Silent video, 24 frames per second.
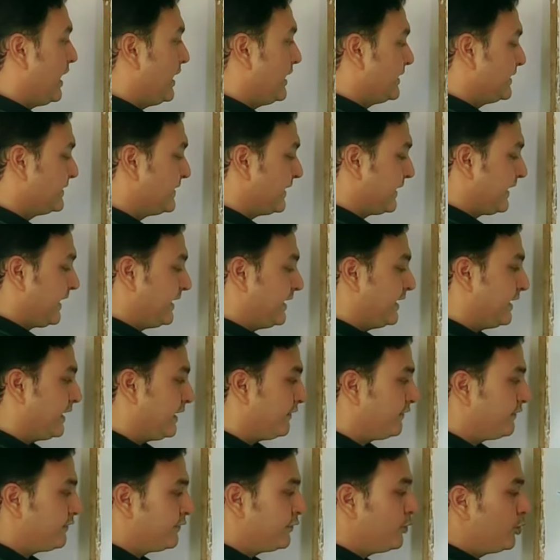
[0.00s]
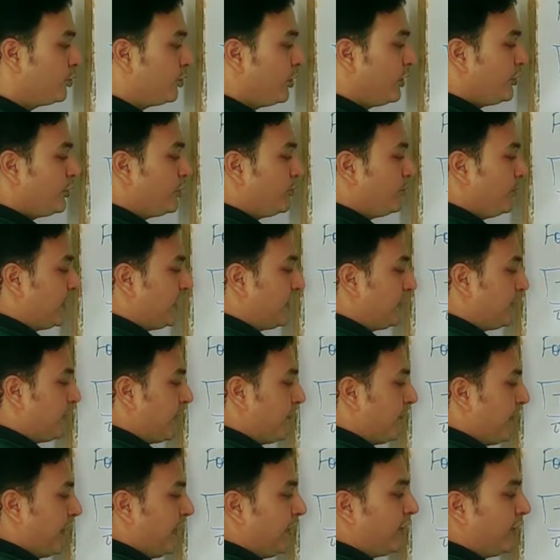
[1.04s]
Second, if you are going to make the
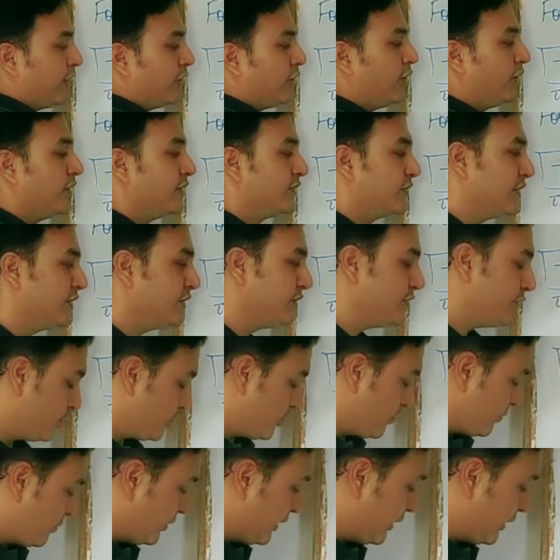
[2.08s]
perpendicular distance 0,